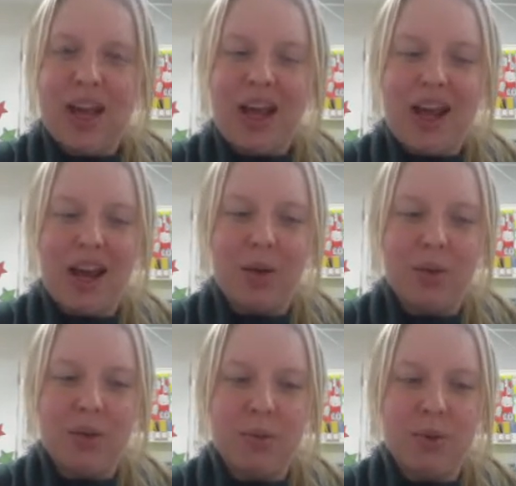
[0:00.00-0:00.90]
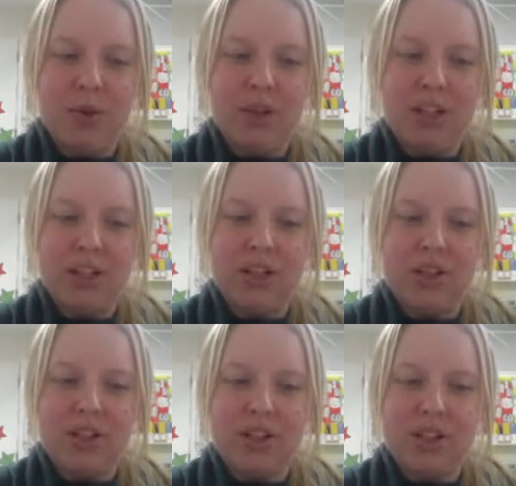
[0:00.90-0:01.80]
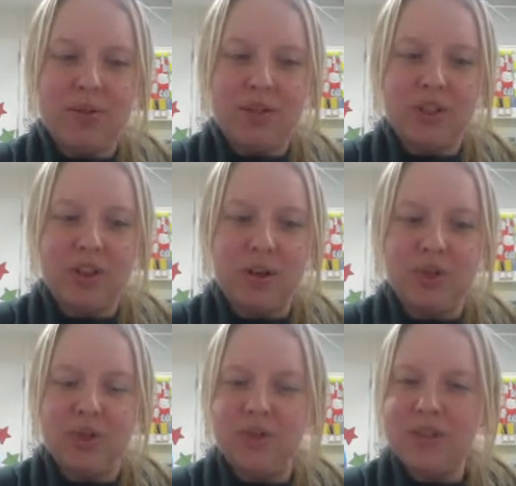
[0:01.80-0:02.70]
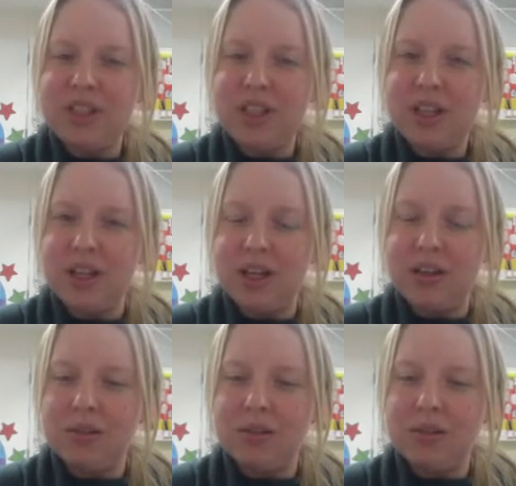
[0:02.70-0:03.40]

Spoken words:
how the moon has looked at different times you have seen it.